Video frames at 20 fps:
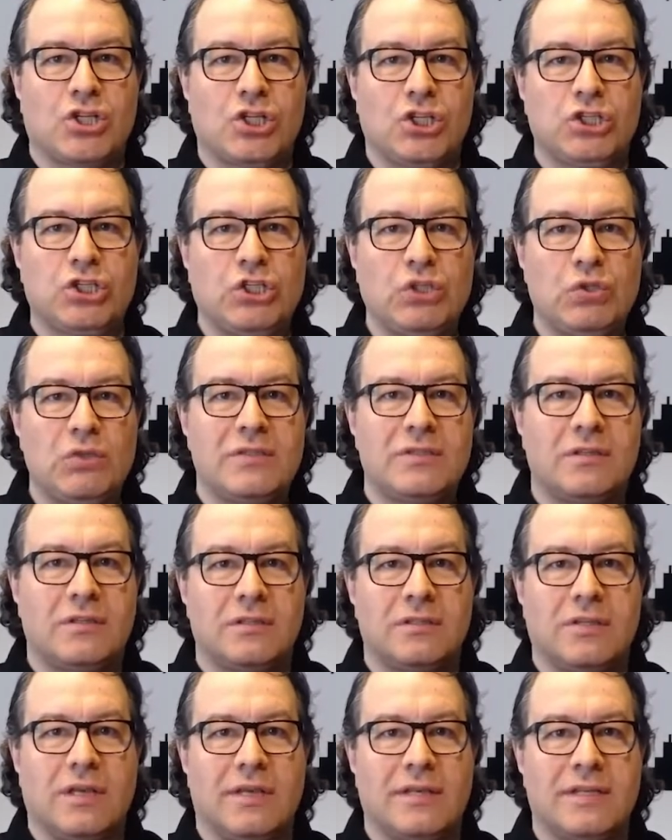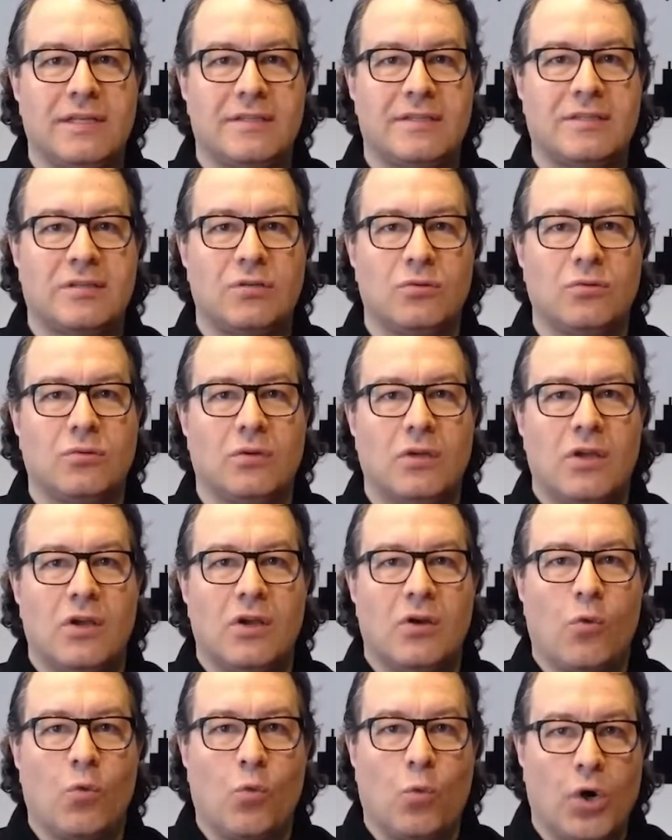actual user that needs to
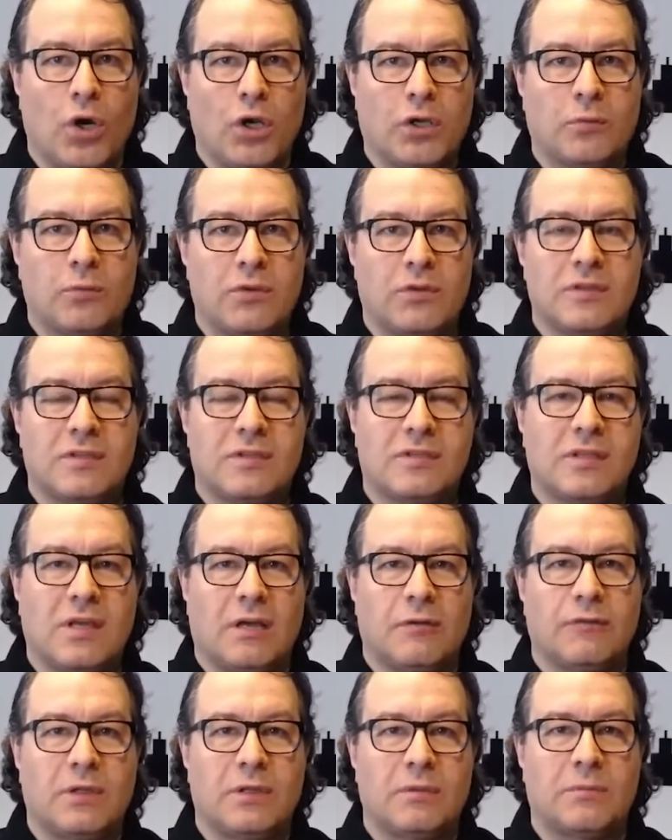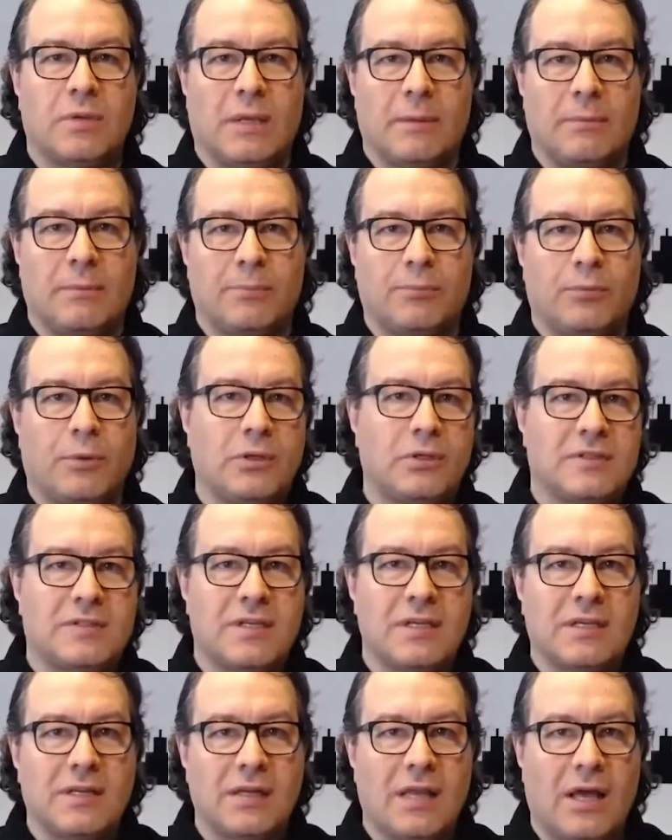work with the stuff and put a
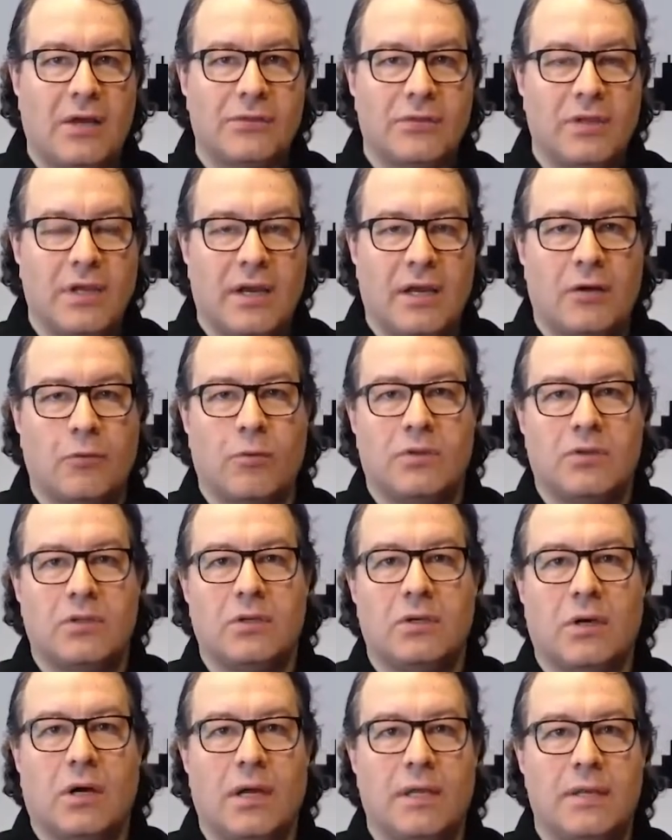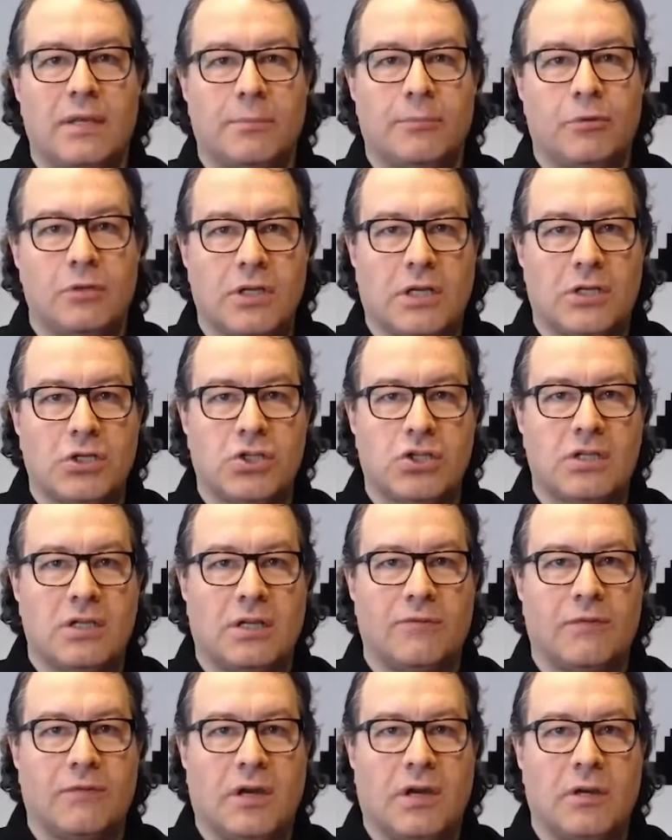signal out there, whether you are in a production
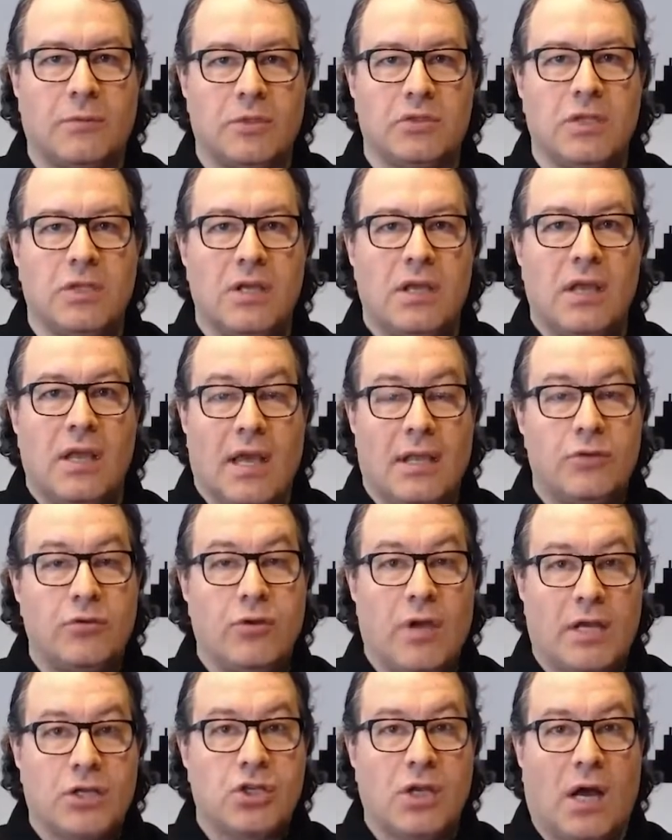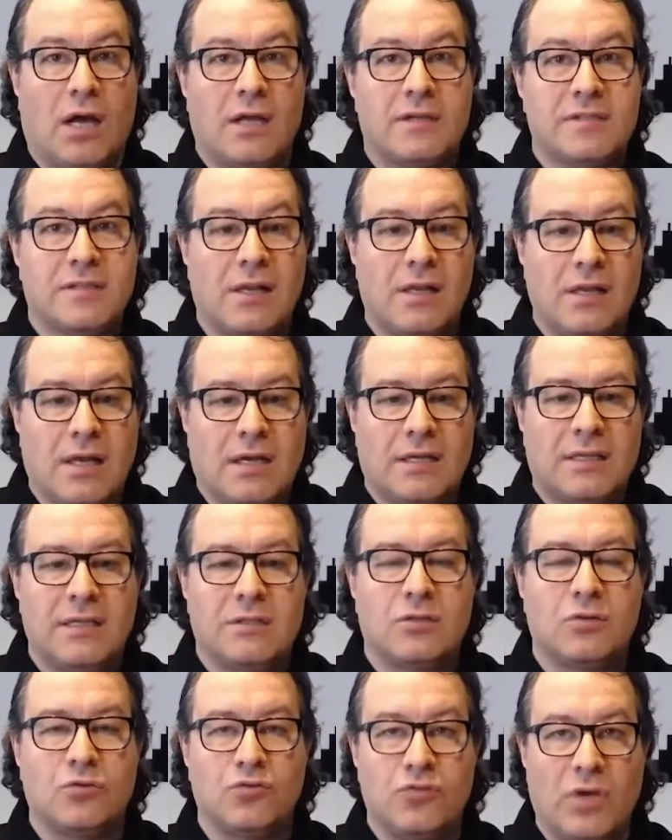environment and you actually are still
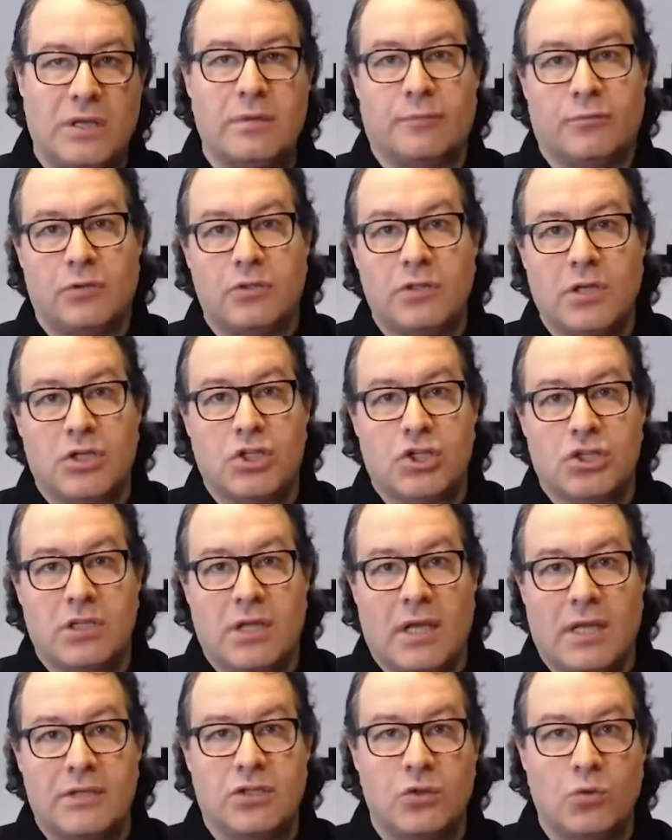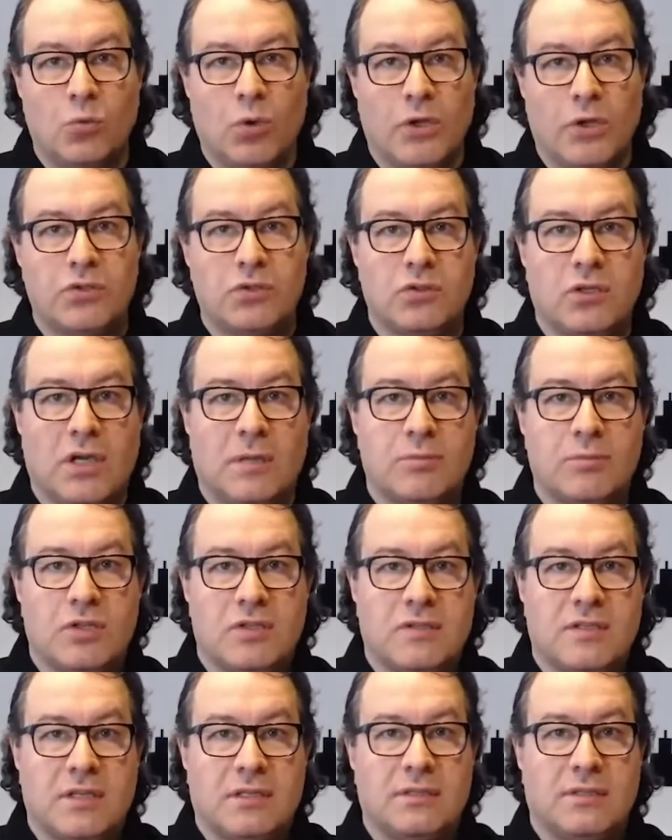lucky to run a production and you want to
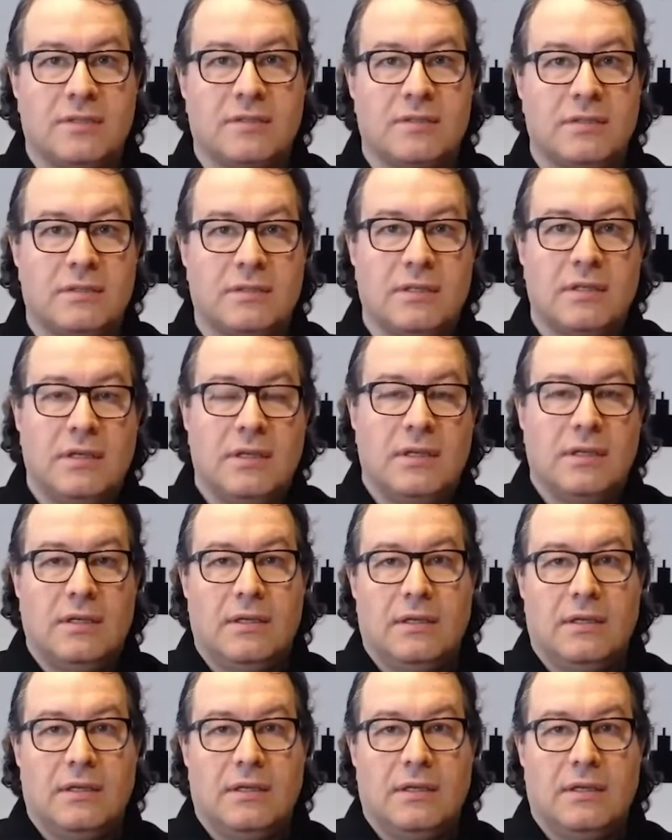capture signals. And